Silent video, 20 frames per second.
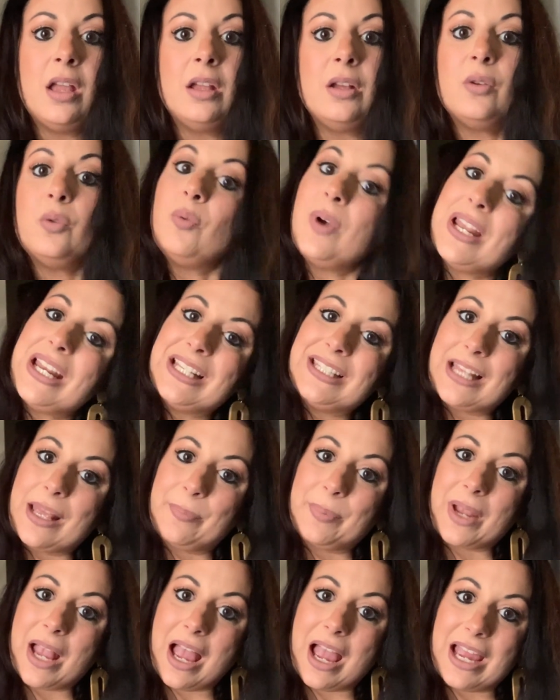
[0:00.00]
What is
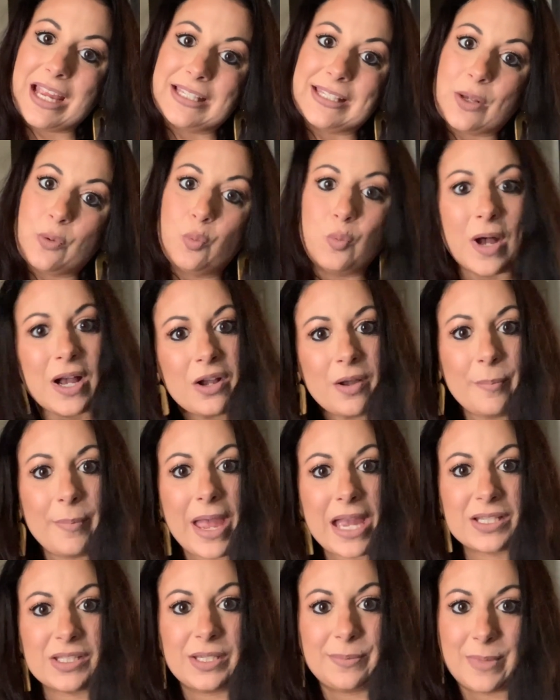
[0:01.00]
up, guys? Welcome
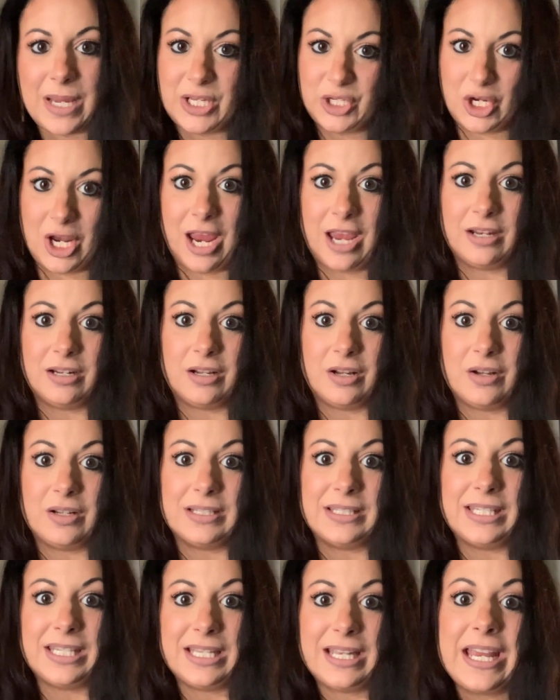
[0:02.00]
back to my channel.
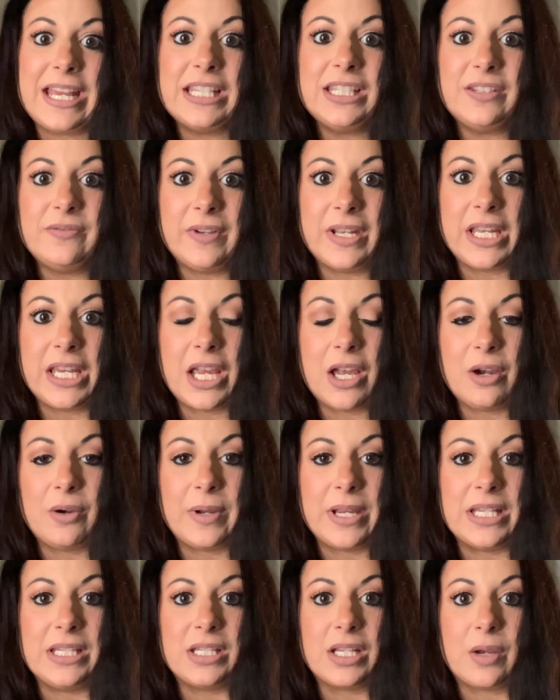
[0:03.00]
Today's video
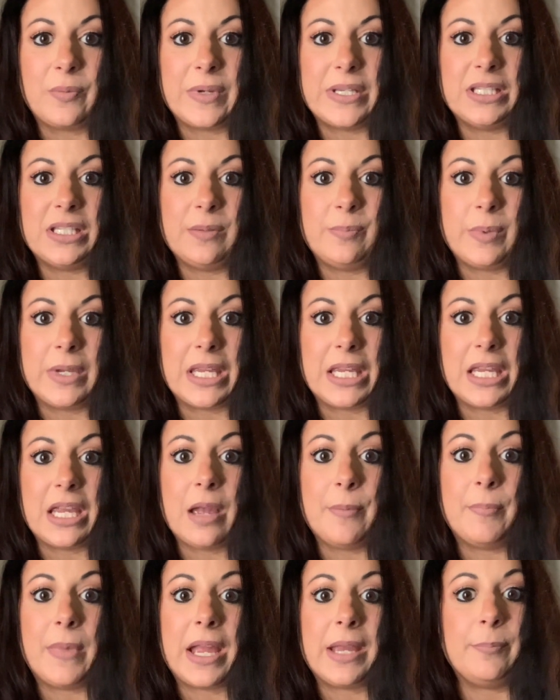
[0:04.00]
is going to be
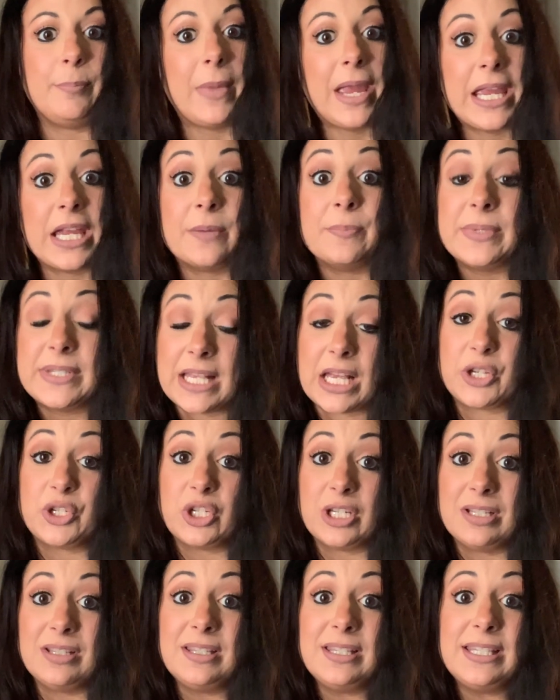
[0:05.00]
my May
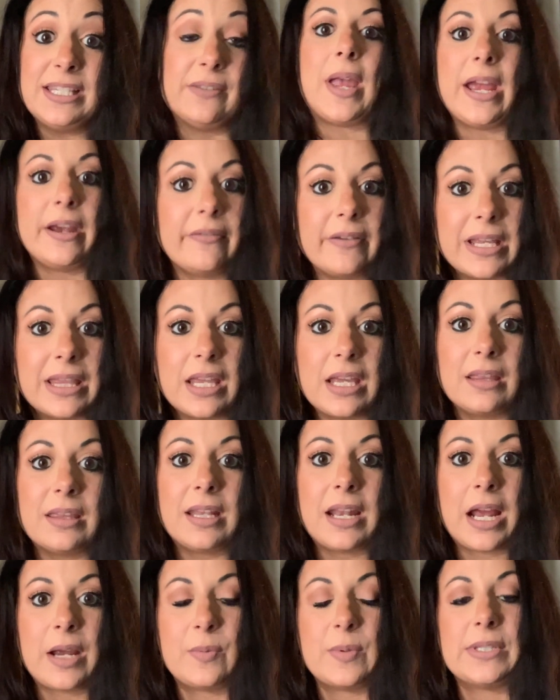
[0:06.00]
obsessions. Everything
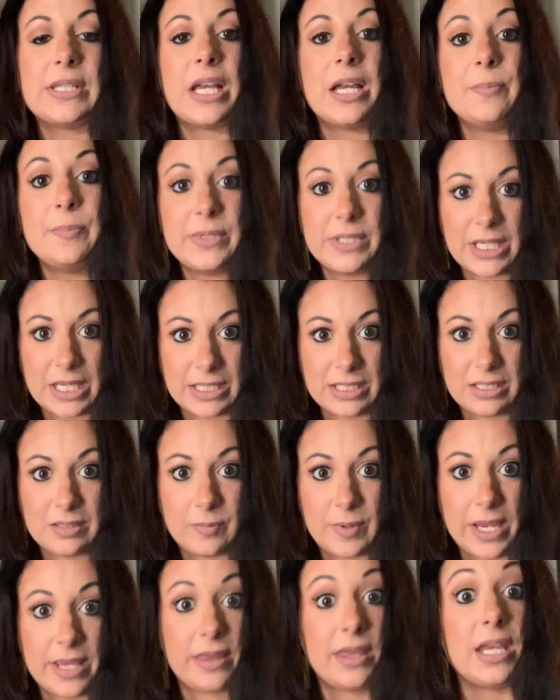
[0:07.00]
that I was obsessed
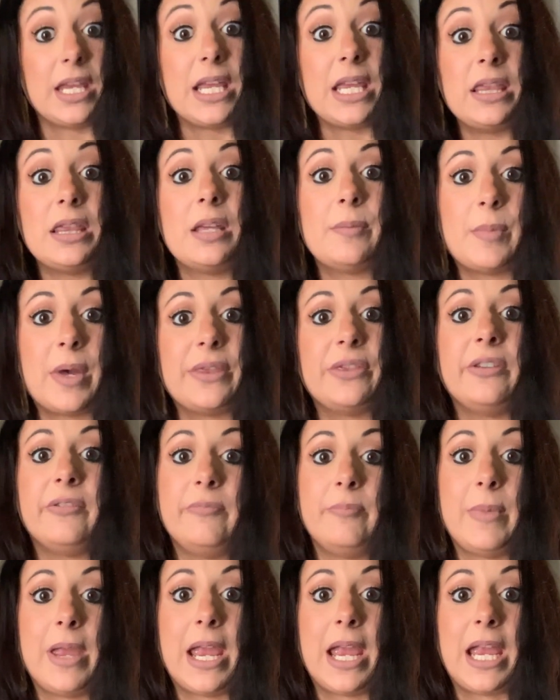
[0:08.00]
with in the month of
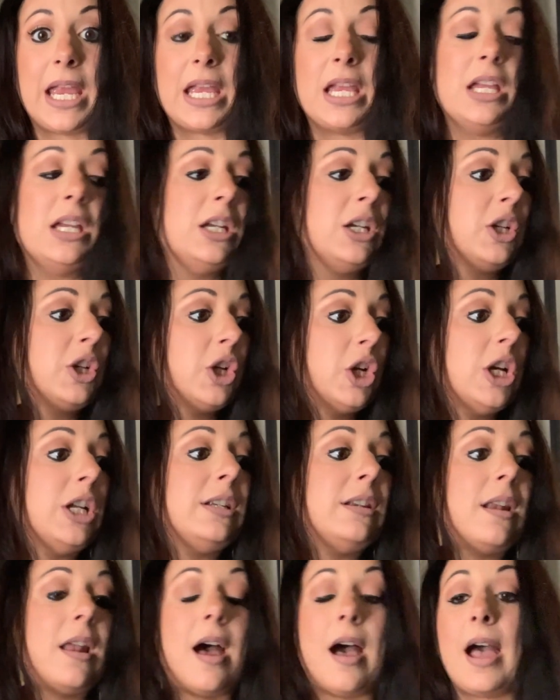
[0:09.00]
May, could
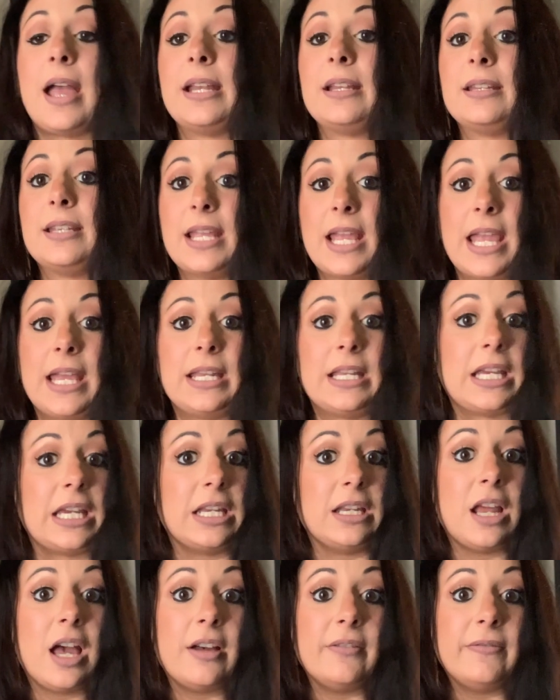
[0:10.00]
not get
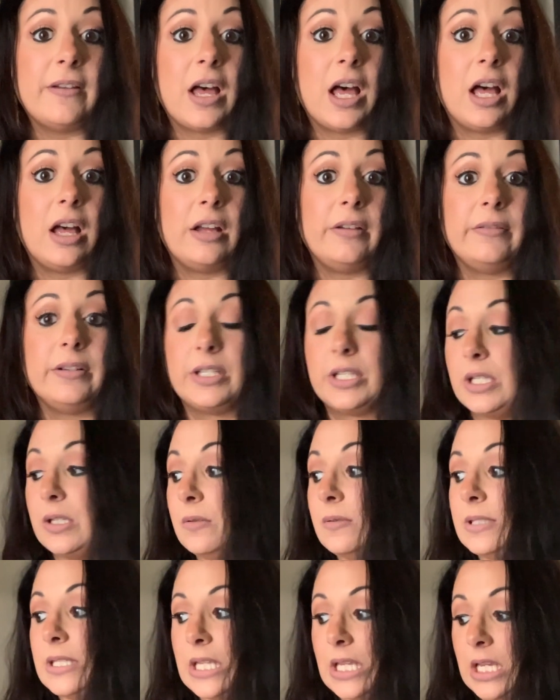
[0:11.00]
enough of
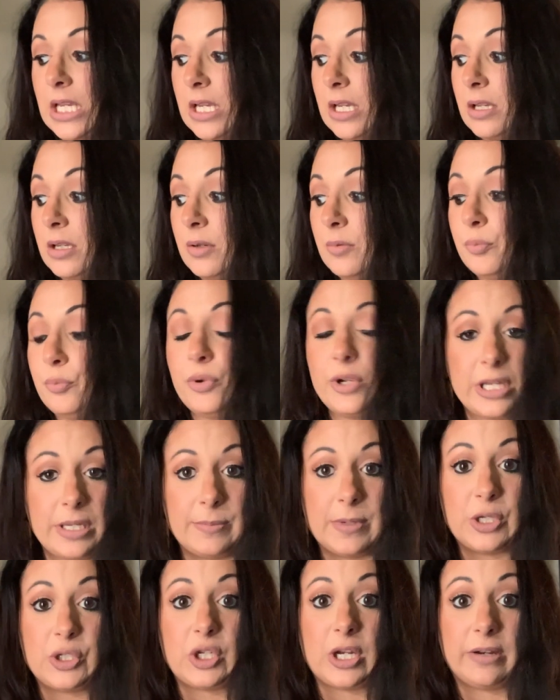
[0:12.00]
using pretty
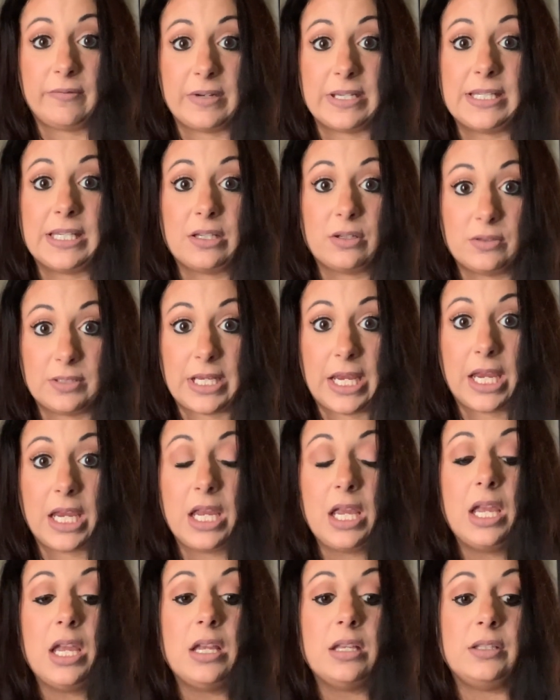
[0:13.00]
much every single day.
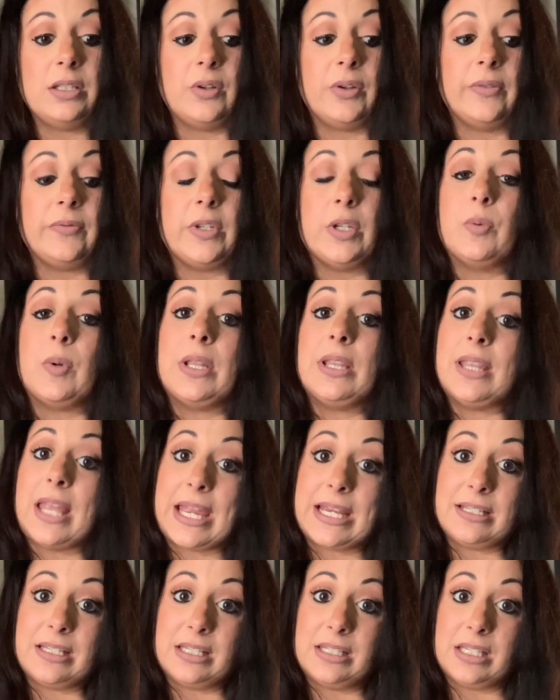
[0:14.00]
So if you would
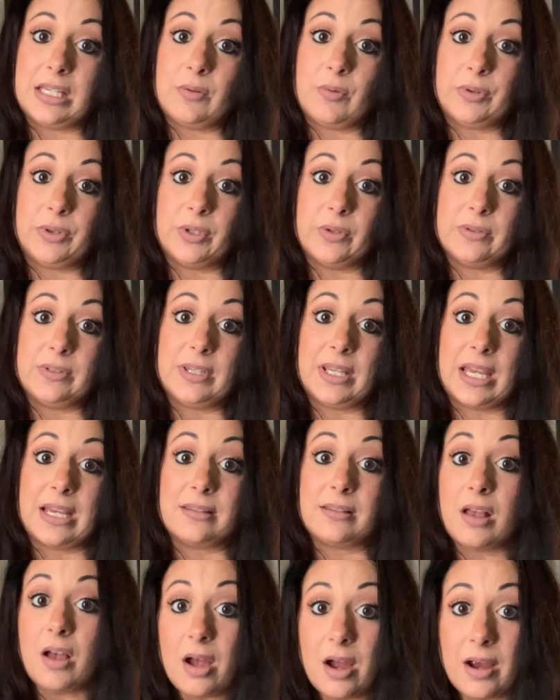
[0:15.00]
like to see what those things
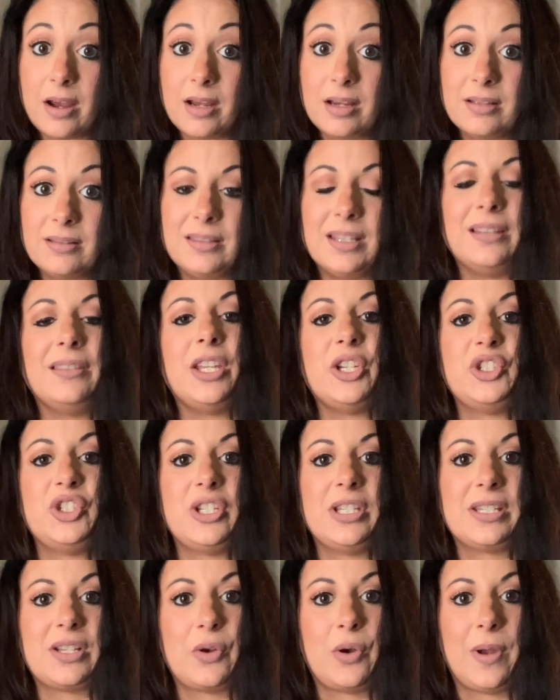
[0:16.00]
are, then let's
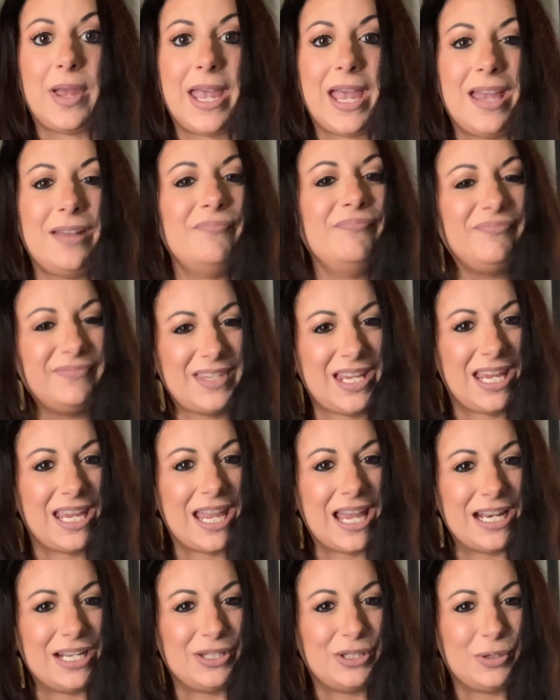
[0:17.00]
just go ahead and
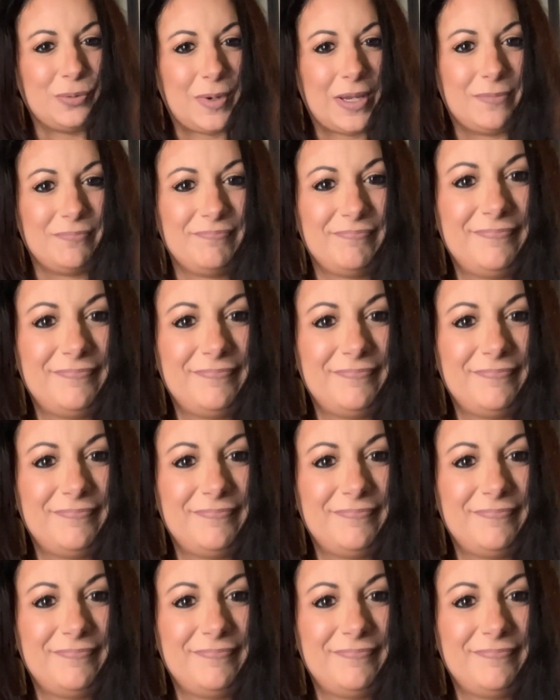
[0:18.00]
get into it.